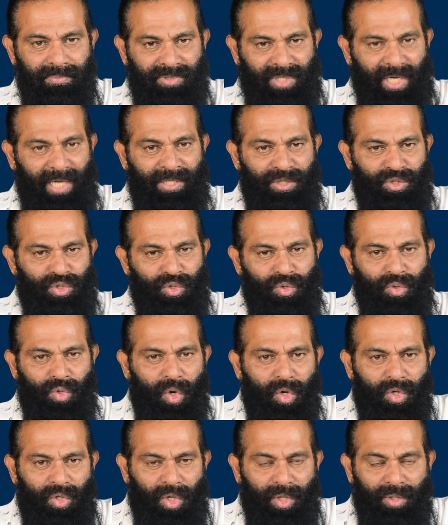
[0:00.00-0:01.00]
Trying to
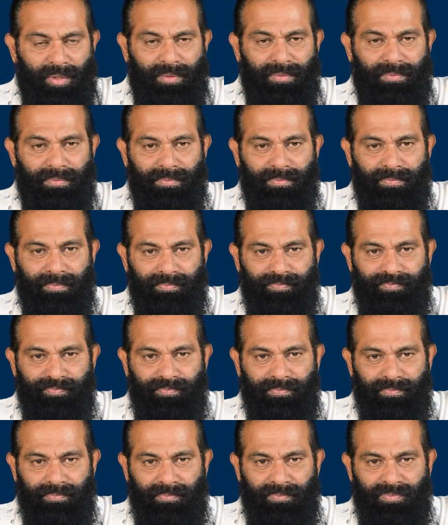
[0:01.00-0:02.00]
hold on
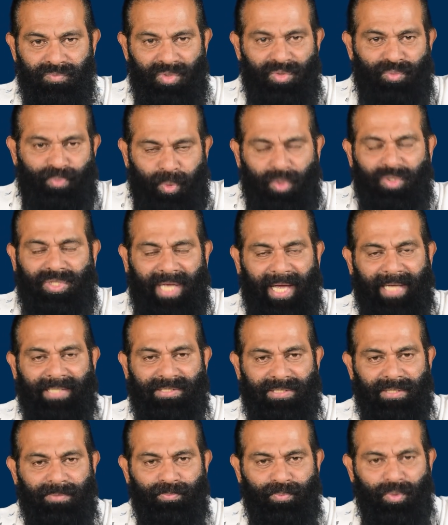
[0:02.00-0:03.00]
with both
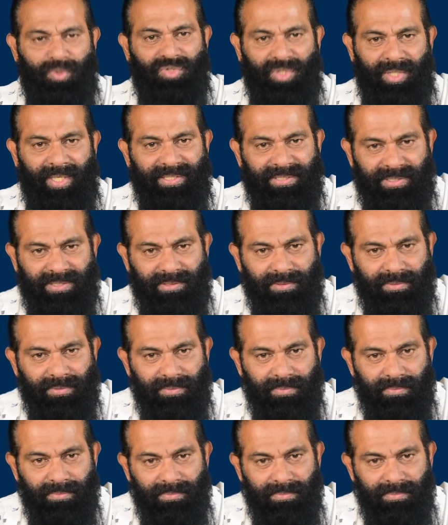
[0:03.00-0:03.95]
hands and both legs.